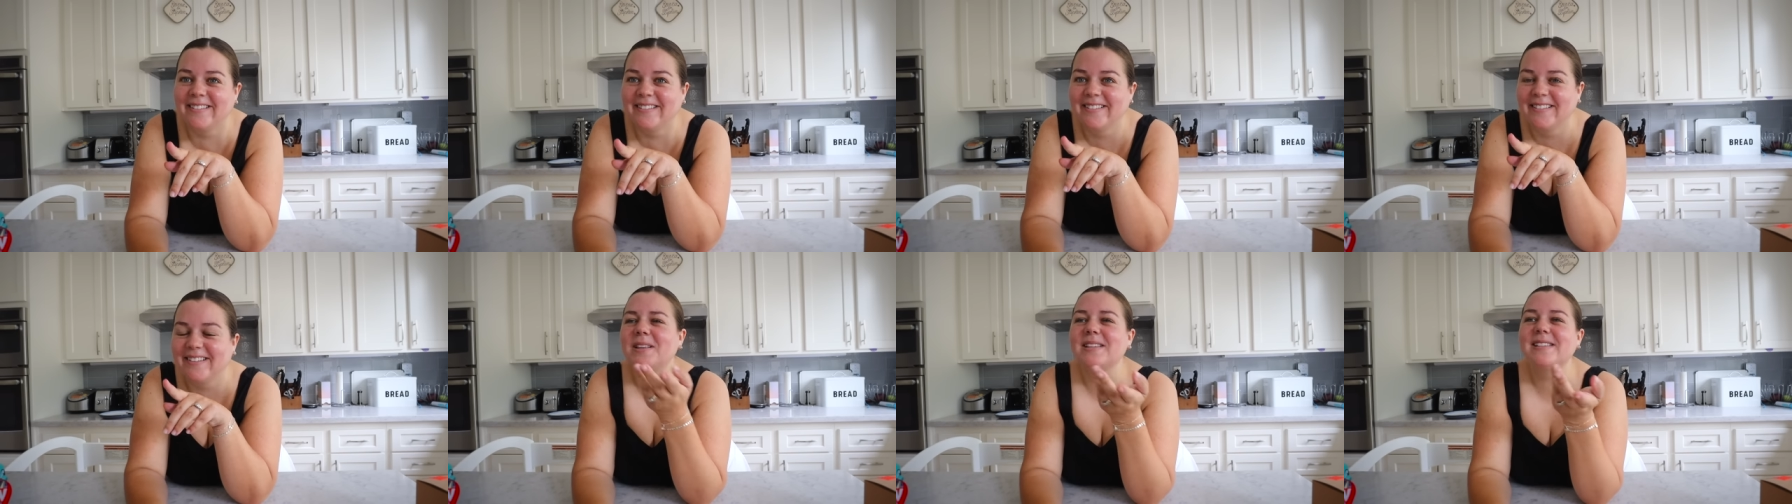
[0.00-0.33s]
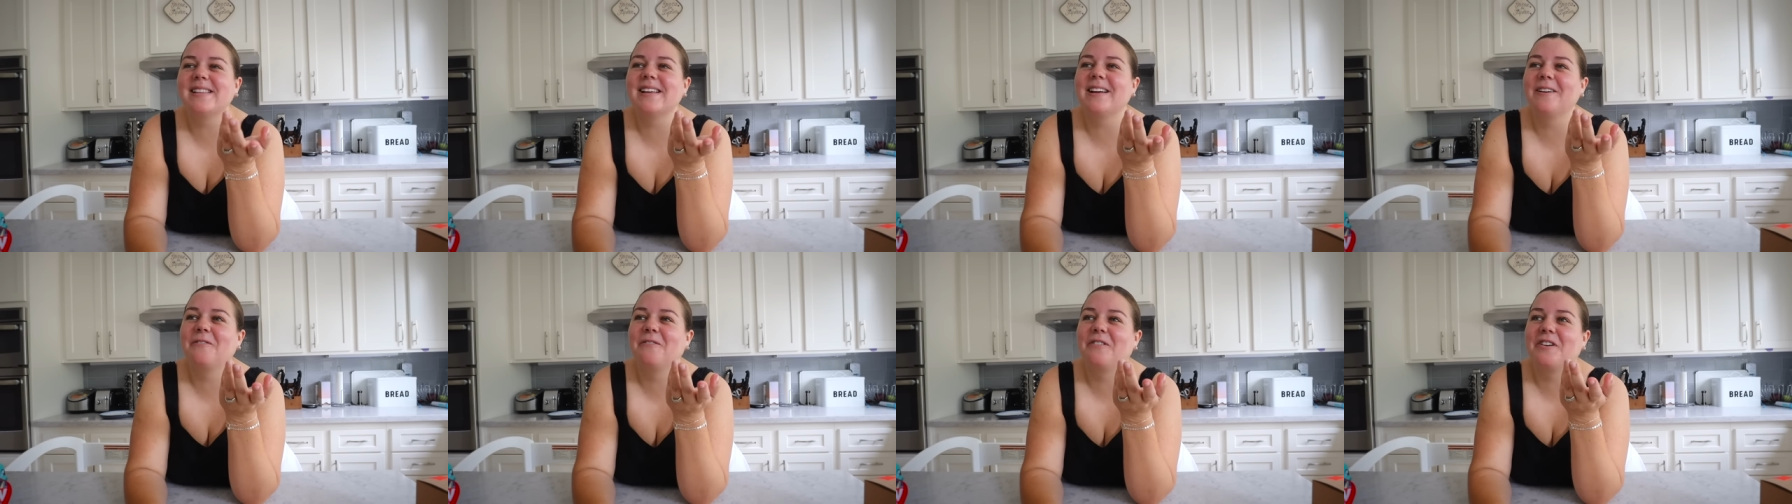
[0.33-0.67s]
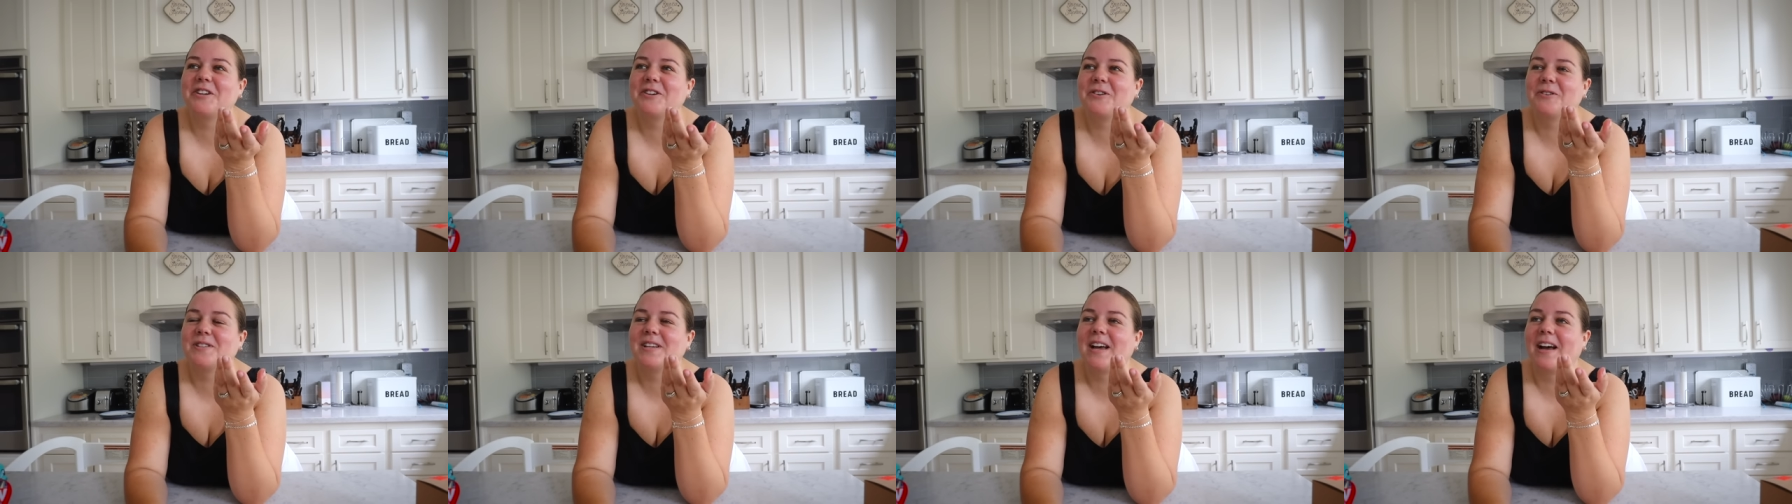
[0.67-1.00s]
What's the
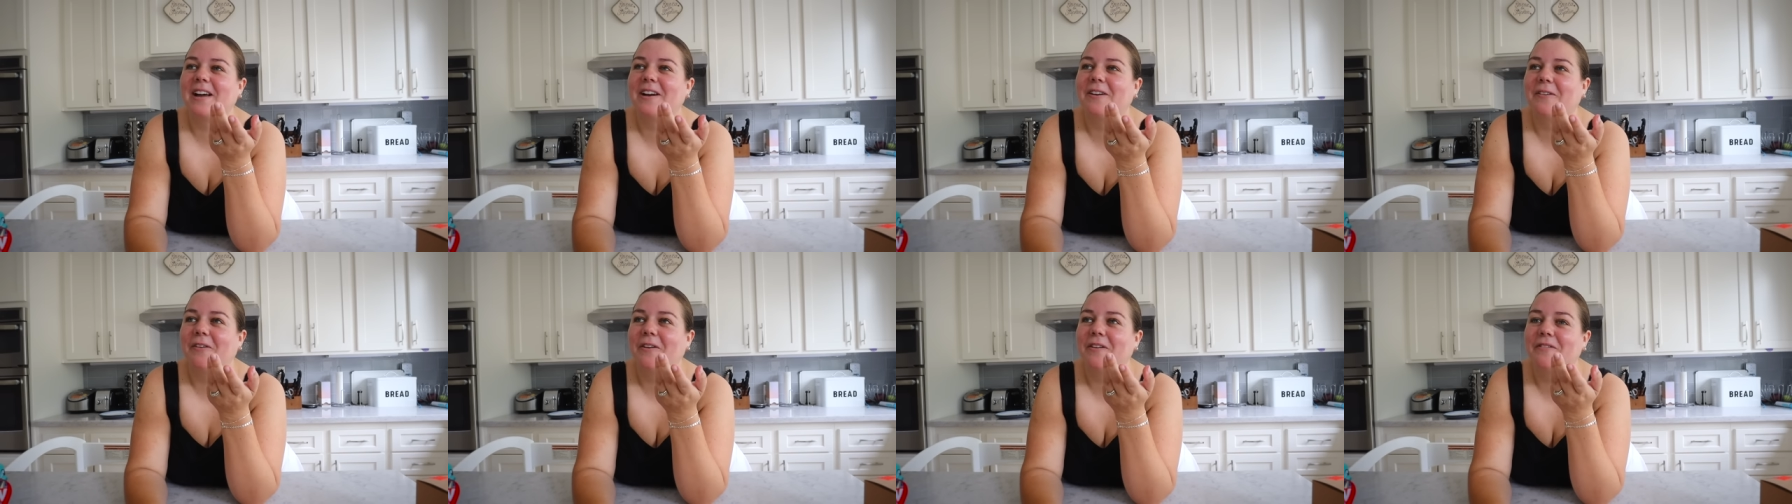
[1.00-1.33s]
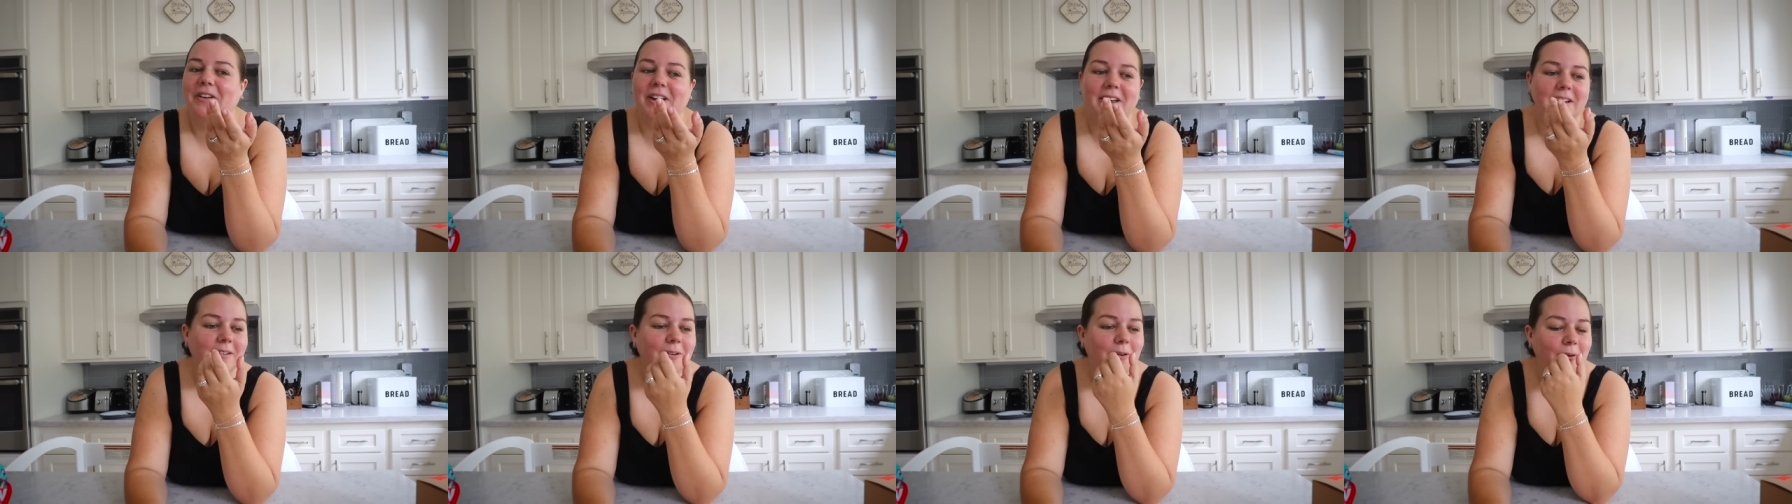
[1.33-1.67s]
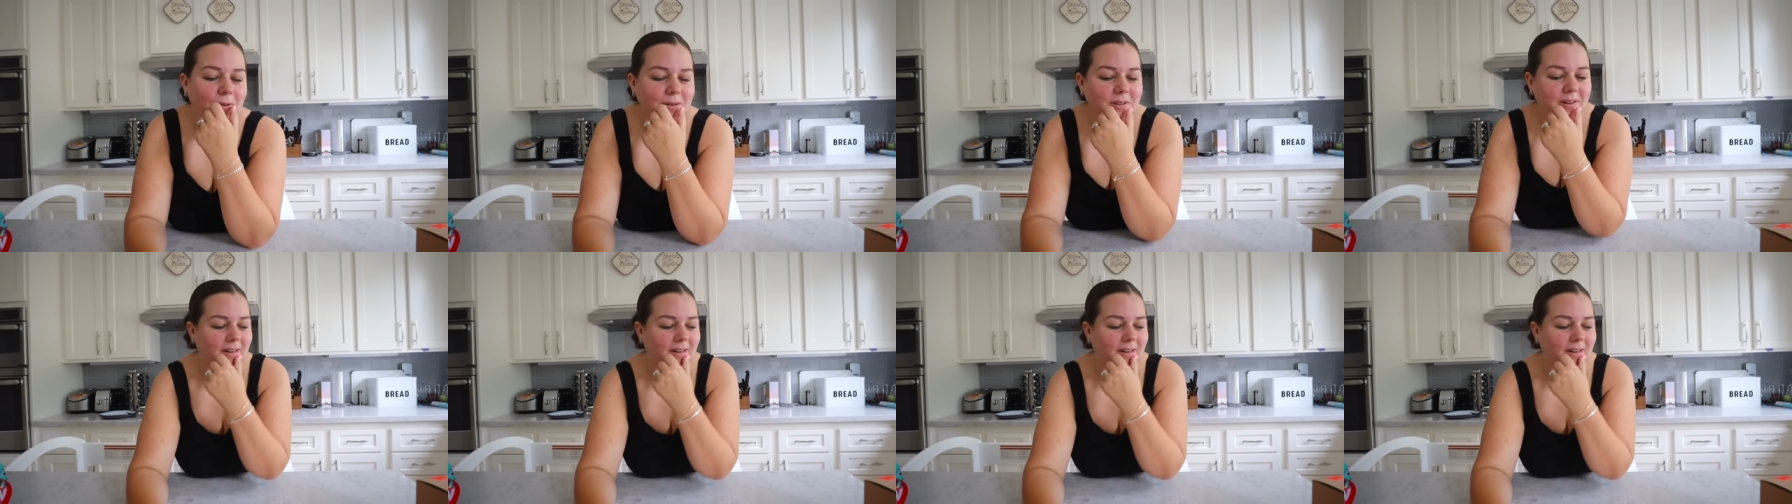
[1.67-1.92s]
official title of it? Hold